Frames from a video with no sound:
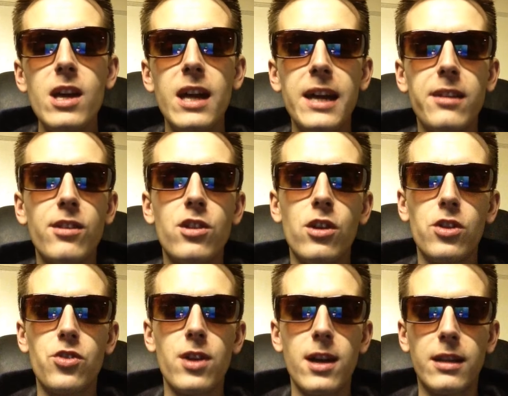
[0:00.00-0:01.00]
hit the
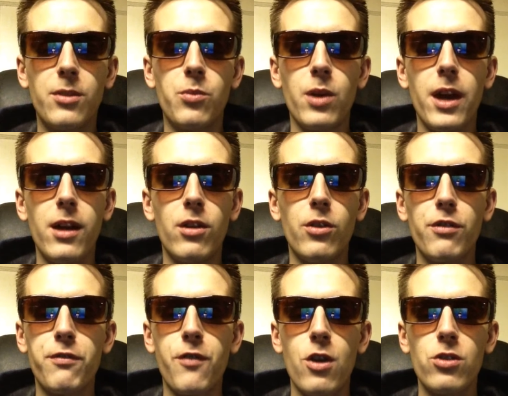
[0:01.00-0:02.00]
contracted weight on the
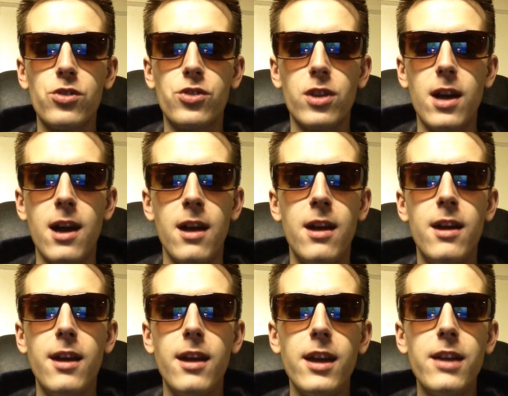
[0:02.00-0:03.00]
first try,
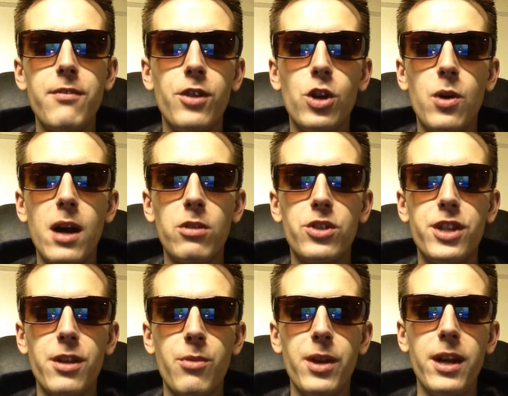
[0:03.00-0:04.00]
even though
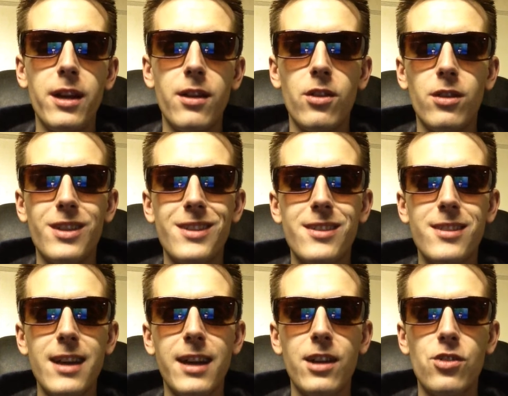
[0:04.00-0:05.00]
Algieri hit it on the
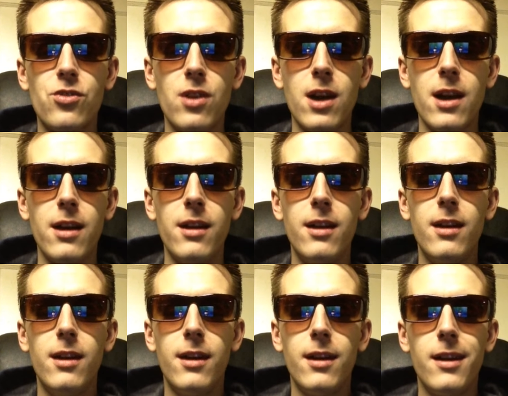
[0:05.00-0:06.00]
second try.
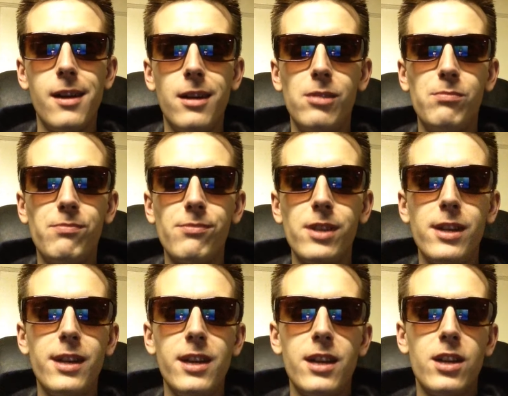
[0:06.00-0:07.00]
Um, it
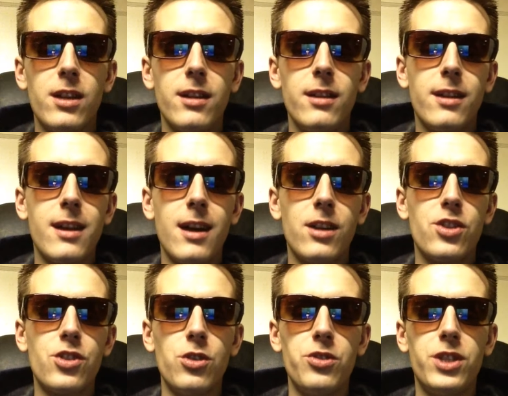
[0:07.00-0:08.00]
it, it kind of
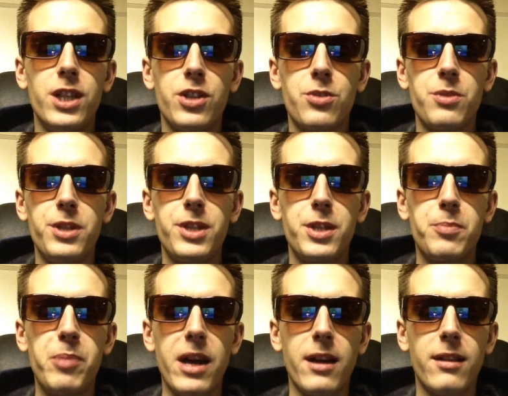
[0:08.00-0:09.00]
shows
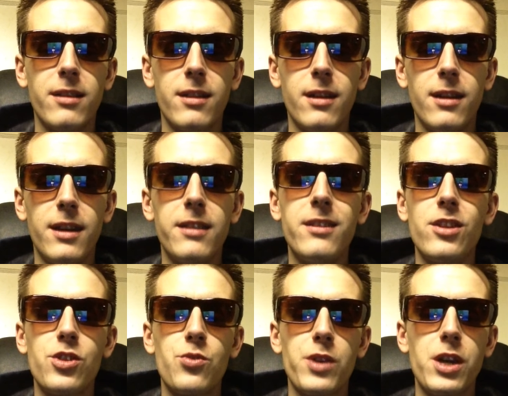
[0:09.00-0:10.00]
disrespect uh, and
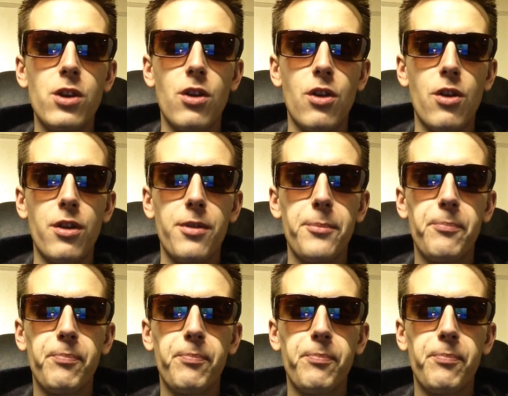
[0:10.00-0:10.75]
disregard.